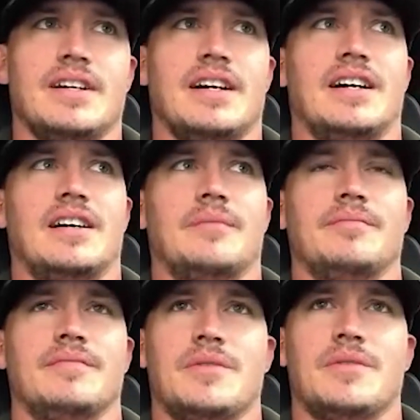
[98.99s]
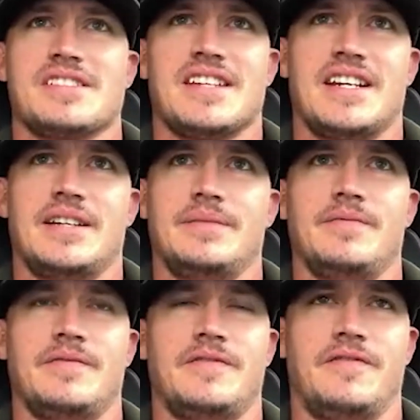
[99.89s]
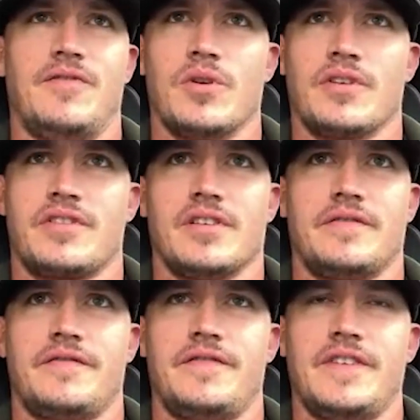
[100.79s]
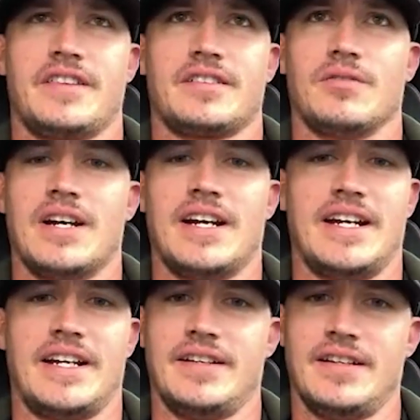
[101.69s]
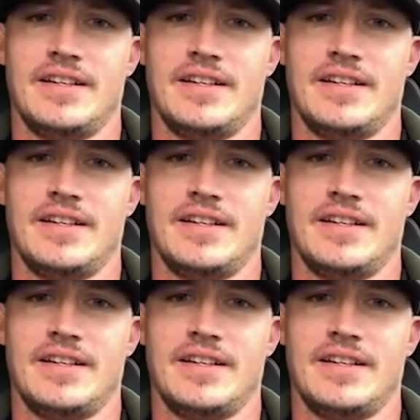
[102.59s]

Um, I want to say fourth or fifth grade,